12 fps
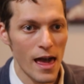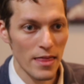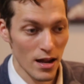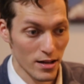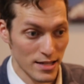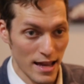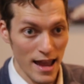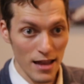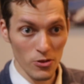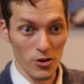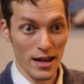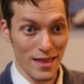And then I'll say, hey,
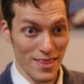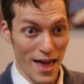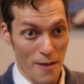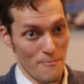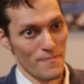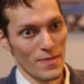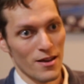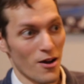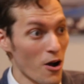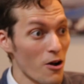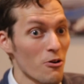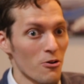look at them.
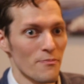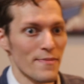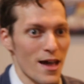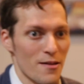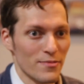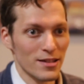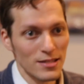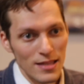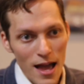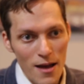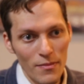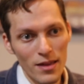Oh, mem is
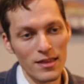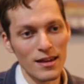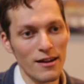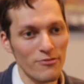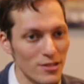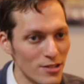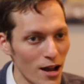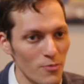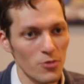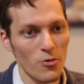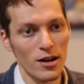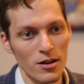them. And then every time
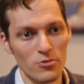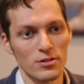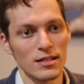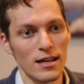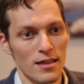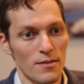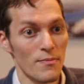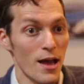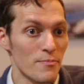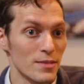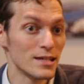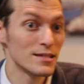we want to say that
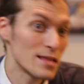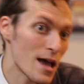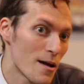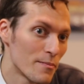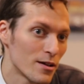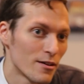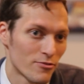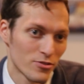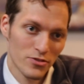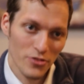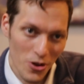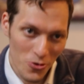mem is them,
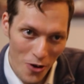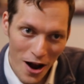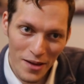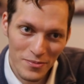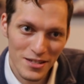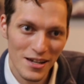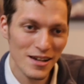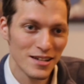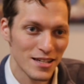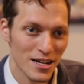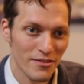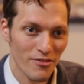first of all, it rhymes.
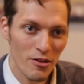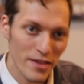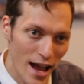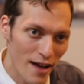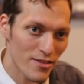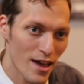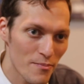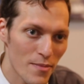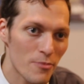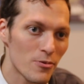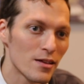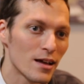Second of all, they have that
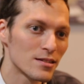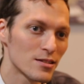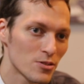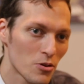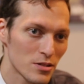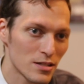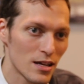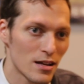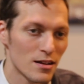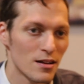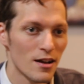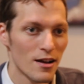memory that's
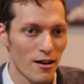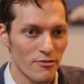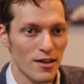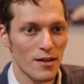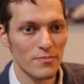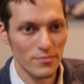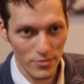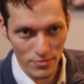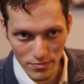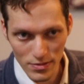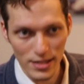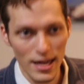associated of them
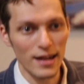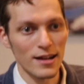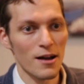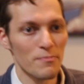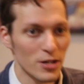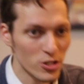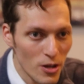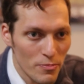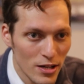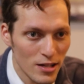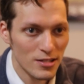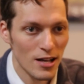getting up and
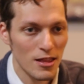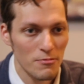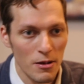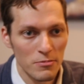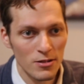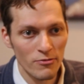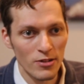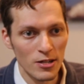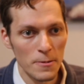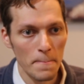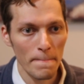jumping inside the mem sovit.